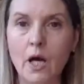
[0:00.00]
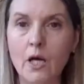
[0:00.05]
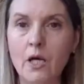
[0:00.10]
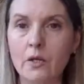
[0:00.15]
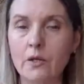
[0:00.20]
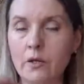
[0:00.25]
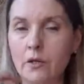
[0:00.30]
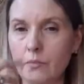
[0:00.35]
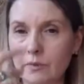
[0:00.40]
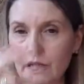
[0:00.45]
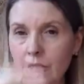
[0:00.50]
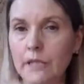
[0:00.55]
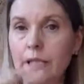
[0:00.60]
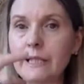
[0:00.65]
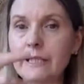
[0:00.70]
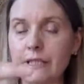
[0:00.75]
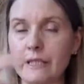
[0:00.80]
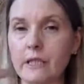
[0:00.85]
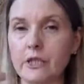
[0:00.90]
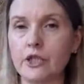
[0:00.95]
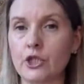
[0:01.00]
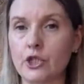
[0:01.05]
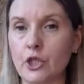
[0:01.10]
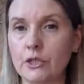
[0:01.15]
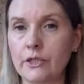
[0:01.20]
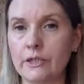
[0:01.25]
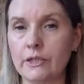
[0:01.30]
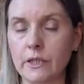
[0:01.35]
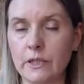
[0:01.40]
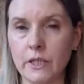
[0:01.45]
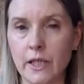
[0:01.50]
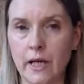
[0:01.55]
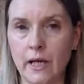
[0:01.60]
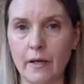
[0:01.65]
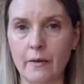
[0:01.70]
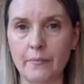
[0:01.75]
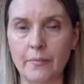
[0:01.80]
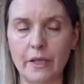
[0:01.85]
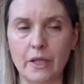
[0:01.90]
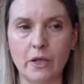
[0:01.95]
there was a great deal of trust in that,
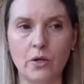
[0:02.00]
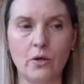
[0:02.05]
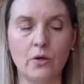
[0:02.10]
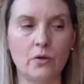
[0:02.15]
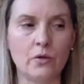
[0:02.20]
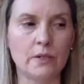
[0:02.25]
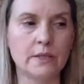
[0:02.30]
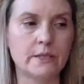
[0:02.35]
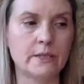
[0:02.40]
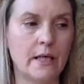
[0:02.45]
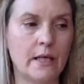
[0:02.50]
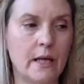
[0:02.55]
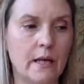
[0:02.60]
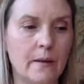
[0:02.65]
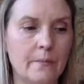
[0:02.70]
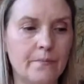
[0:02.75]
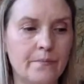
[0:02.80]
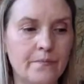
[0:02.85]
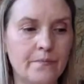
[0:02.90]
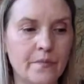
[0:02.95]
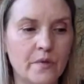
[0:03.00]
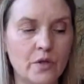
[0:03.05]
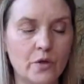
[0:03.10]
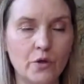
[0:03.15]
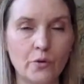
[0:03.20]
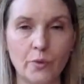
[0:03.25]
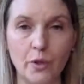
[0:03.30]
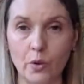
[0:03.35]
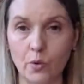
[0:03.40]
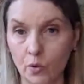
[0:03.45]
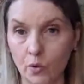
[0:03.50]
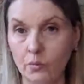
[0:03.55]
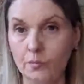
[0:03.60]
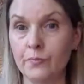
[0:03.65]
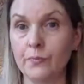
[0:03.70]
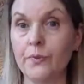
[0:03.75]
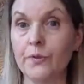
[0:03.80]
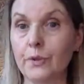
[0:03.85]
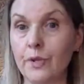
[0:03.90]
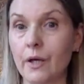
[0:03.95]
because you were hoping
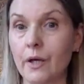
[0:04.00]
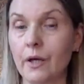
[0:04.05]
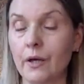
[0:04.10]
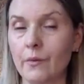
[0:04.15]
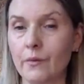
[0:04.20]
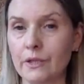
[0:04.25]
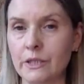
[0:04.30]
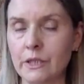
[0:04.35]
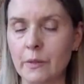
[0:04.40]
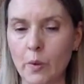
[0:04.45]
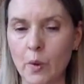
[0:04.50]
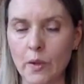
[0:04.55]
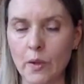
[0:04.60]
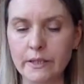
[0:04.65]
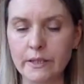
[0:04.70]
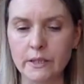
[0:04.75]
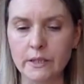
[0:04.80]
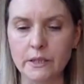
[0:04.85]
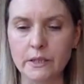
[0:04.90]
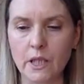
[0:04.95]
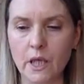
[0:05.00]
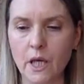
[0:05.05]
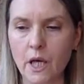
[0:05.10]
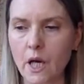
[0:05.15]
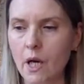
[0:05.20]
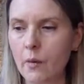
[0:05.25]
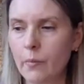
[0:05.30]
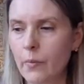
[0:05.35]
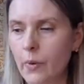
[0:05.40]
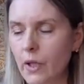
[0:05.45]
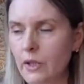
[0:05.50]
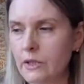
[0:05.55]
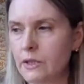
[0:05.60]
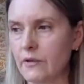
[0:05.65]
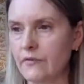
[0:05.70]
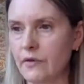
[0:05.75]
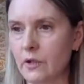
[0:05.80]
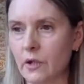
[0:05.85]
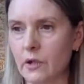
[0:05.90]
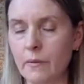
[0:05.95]
that it wasn't poisoned. But
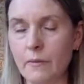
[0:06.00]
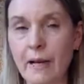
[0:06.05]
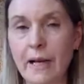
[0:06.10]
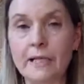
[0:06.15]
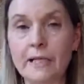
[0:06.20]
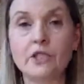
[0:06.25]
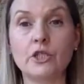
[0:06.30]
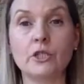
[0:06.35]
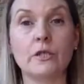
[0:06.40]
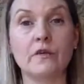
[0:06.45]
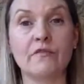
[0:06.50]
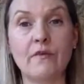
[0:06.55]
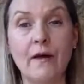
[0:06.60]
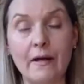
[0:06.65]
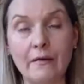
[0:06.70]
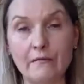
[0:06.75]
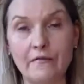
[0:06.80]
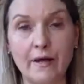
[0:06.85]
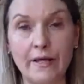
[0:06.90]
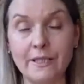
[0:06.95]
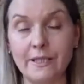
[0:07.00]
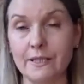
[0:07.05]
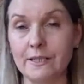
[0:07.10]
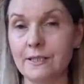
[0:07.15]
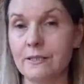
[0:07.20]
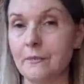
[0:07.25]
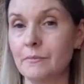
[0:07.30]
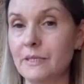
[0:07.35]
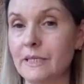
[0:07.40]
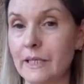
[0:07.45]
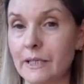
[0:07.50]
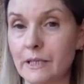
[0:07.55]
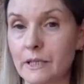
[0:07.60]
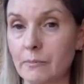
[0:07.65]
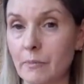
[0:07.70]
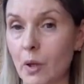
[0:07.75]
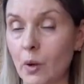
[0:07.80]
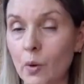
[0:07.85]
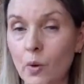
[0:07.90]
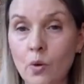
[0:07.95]
if you can imagine, if I invited somebody into
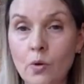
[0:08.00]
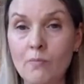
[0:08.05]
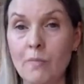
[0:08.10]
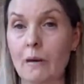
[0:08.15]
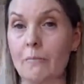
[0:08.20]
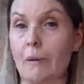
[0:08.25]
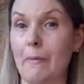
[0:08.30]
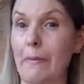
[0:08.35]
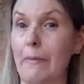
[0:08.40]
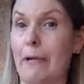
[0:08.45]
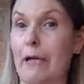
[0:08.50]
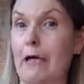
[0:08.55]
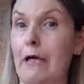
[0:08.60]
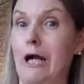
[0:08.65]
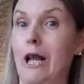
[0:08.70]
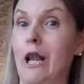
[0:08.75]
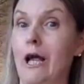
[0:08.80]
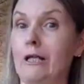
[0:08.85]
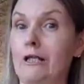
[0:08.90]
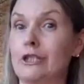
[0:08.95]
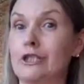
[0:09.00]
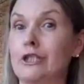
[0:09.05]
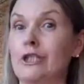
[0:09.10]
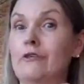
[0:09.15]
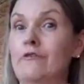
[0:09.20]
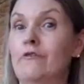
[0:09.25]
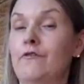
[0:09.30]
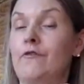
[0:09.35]
my home, I'm a big clan chief